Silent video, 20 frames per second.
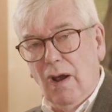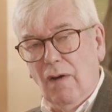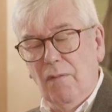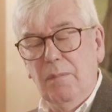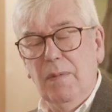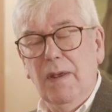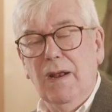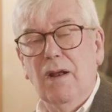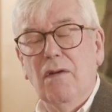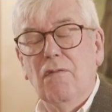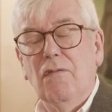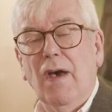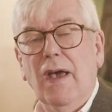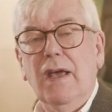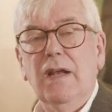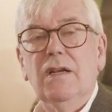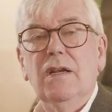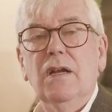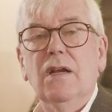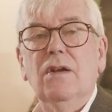have been
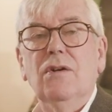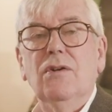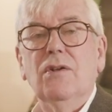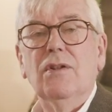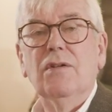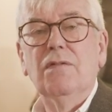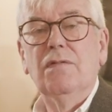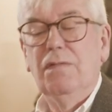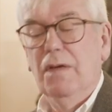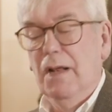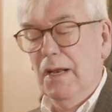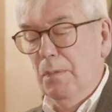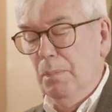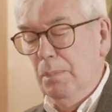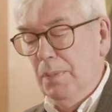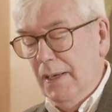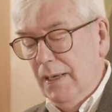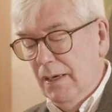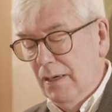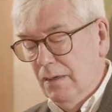invited to the
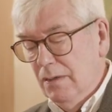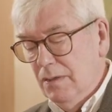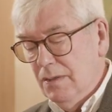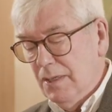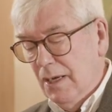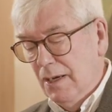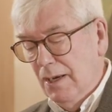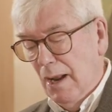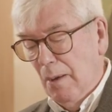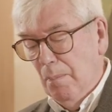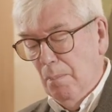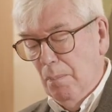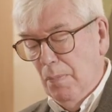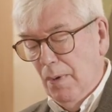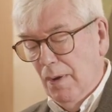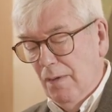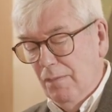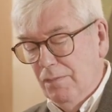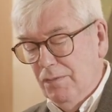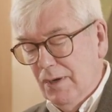Philippines a
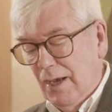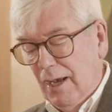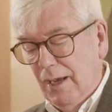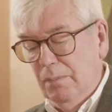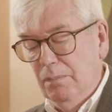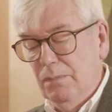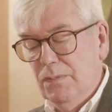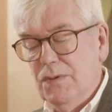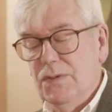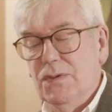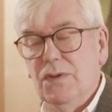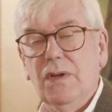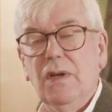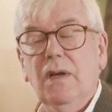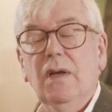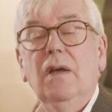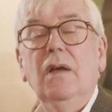number of times